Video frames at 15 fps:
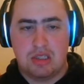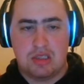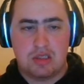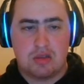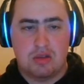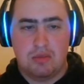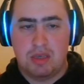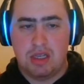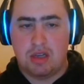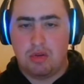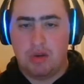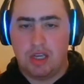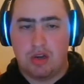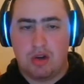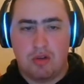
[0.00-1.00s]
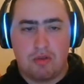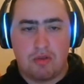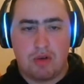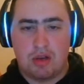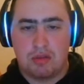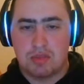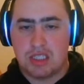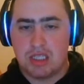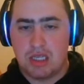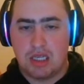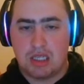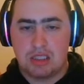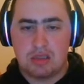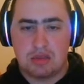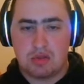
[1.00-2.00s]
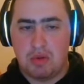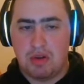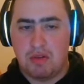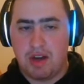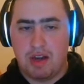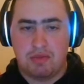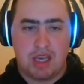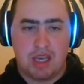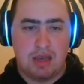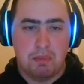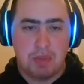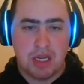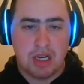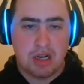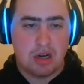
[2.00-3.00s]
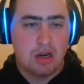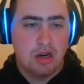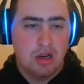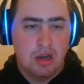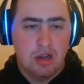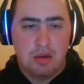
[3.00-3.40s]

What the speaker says: This is going to be a quick Overwhelm 6, 25k beater.